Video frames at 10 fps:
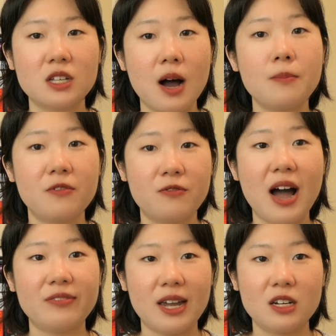top
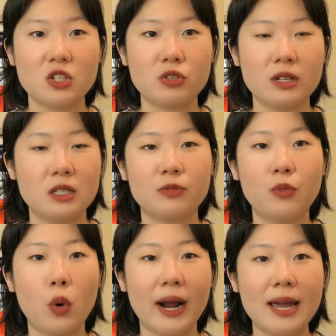5 industries
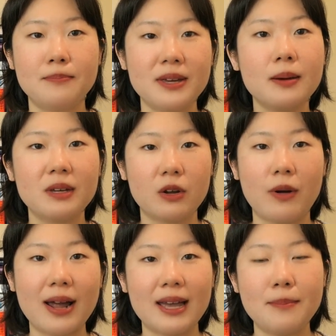for a BME
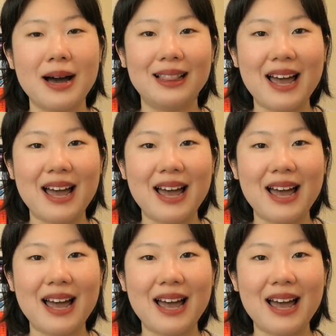grad in my